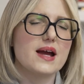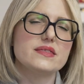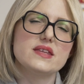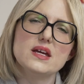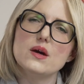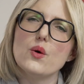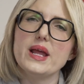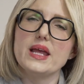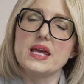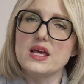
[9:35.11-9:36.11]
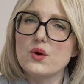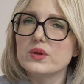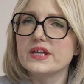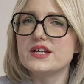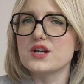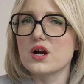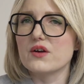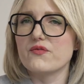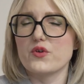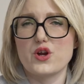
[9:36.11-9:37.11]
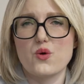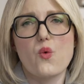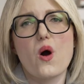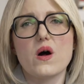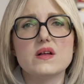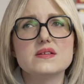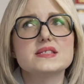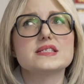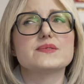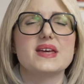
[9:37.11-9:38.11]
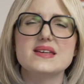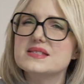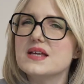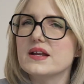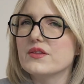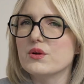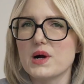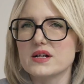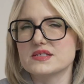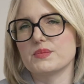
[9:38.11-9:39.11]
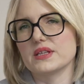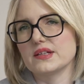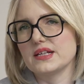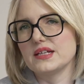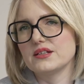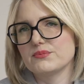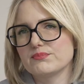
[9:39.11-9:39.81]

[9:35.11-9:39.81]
I think going equally dark for your walls is another possibility.